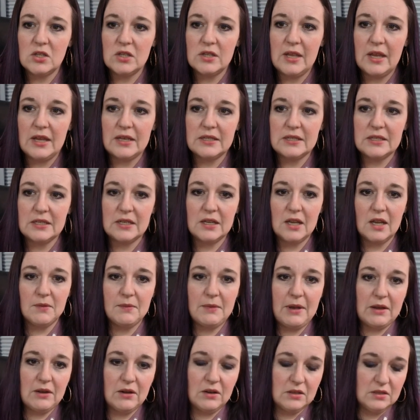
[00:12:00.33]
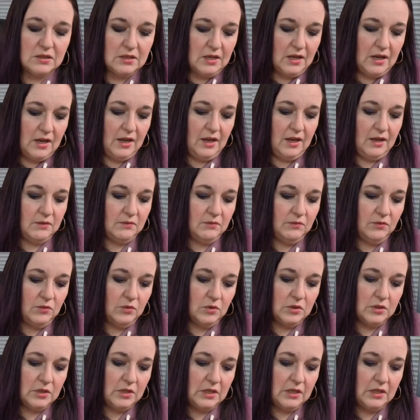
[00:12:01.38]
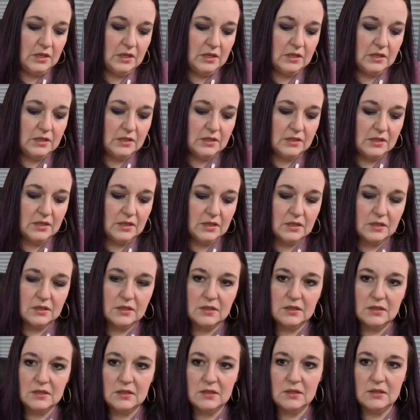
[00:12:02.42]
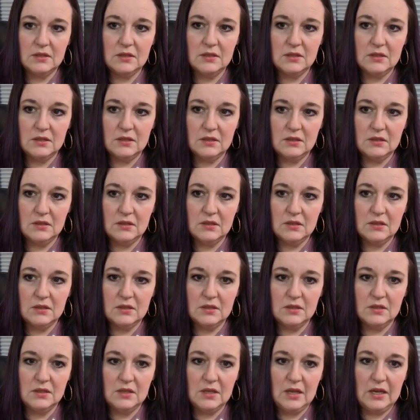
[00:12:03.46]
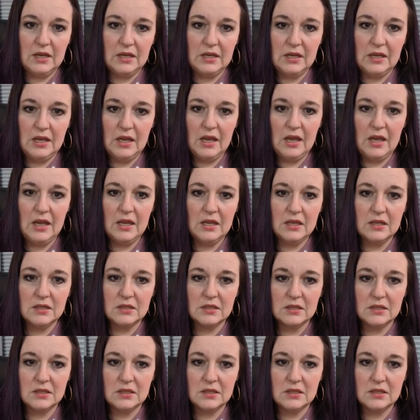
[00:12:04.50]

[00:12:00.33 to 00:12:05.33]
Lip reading: and that did come out on time. $1496.98.